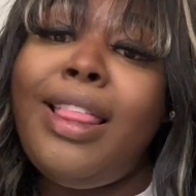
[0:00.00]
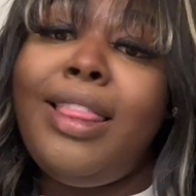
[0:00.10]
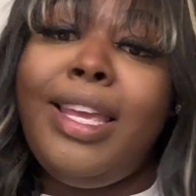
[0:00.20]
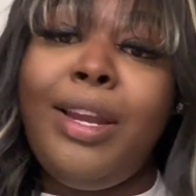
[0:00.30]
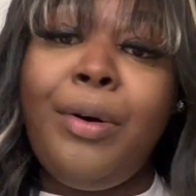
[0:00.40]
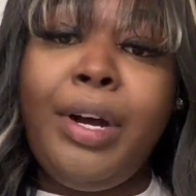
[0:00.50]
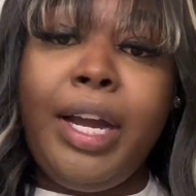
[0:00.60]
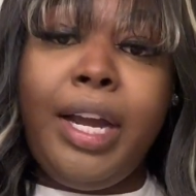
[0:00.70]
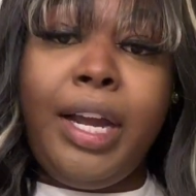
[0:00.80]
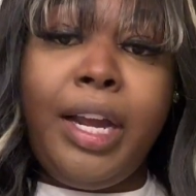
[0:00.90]
the door.
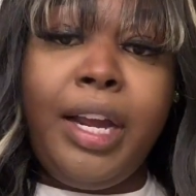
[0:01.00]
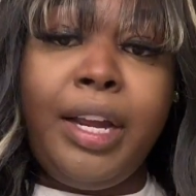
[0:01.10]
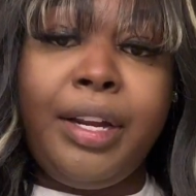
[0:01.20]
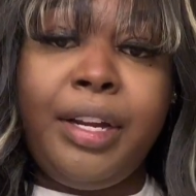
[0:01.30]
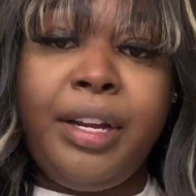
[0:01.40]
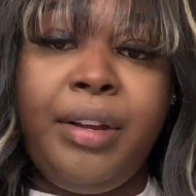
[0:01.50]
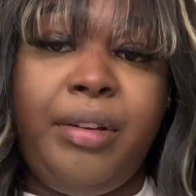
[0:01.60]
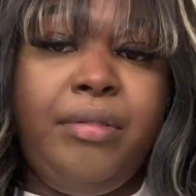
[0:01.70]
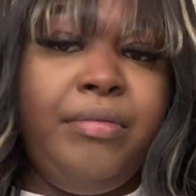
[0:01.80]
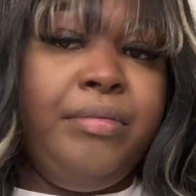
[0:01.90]

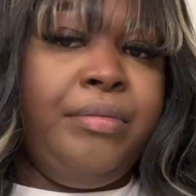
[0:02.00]
Ooh.